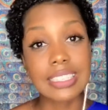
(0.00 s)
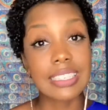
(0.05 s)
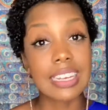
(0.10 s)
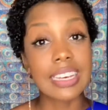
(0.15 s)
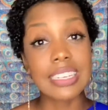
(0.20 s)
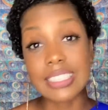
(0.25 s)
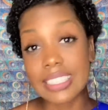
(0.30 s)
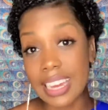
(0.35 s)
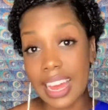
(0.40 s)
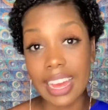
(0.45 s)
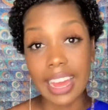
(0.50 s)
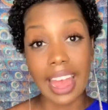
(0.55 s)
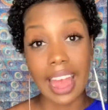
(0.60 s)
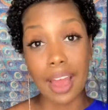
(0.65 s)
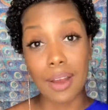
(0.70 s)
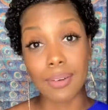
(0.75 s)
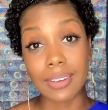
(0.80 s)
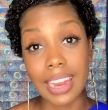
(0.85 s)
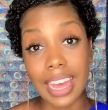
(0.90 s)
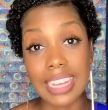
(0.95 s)
does not
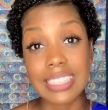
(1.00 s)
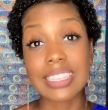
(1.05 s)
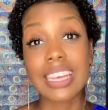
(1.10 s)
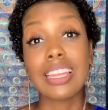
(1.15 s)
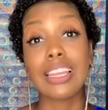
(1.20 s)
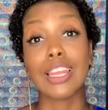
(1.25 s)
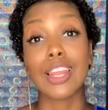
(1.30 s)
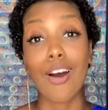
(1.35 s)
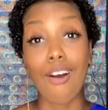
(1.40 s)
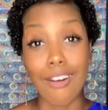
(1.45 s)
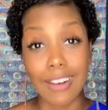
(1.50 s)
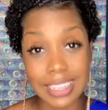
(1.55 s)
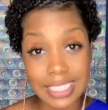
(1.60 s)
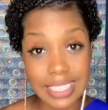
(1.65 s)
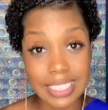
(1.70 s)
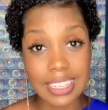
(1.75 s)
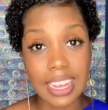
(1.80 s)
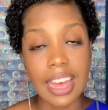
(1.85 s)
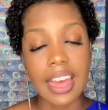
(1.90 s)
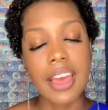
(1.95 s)
count as a loss.